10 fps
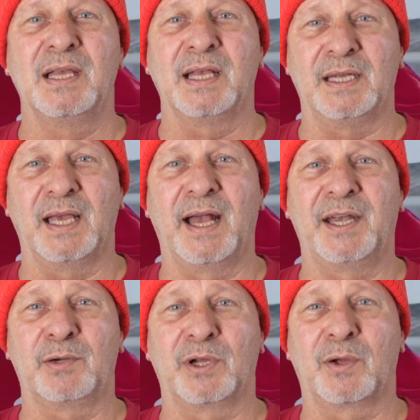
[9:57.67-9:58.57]
and add
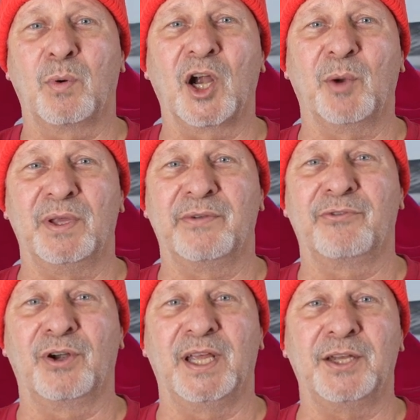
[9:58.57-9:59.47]
a requirement
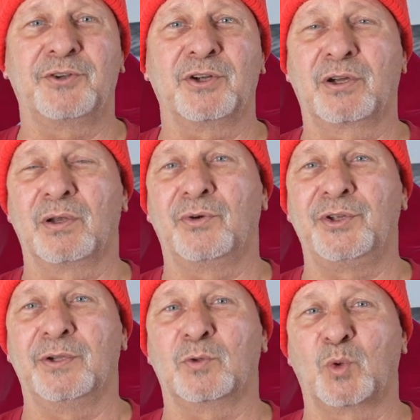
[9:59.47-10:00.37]
for an
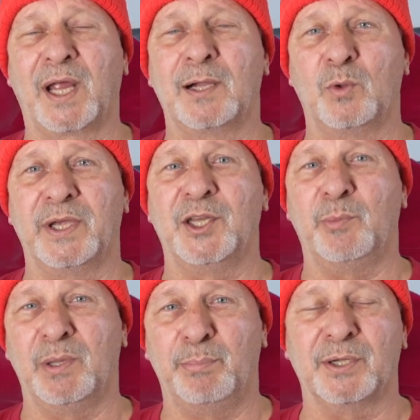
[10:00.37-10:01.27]
intercolonial railway to
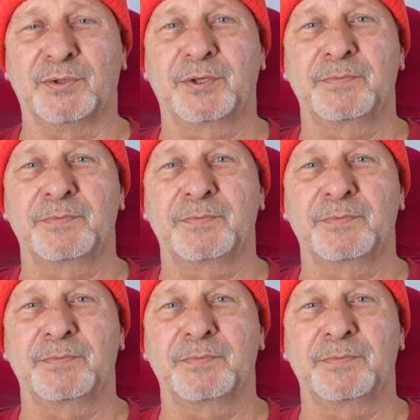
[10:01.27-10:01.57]
be built.